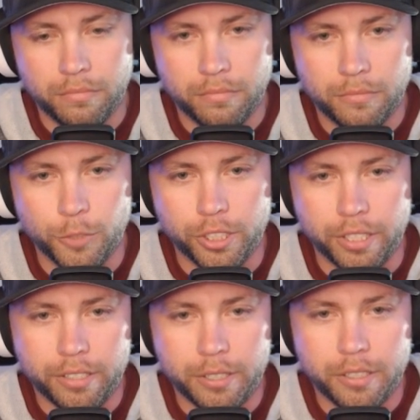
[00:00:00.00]
What was
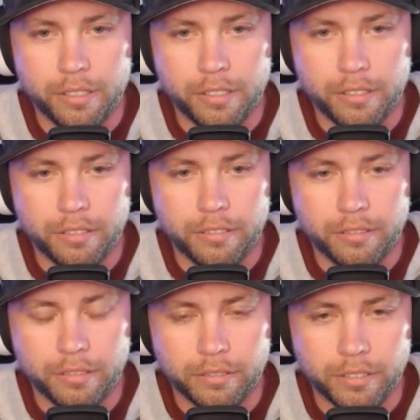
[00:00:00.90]
this?
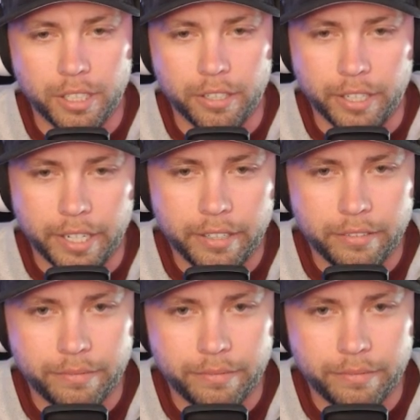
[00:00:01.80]
Oh, okay.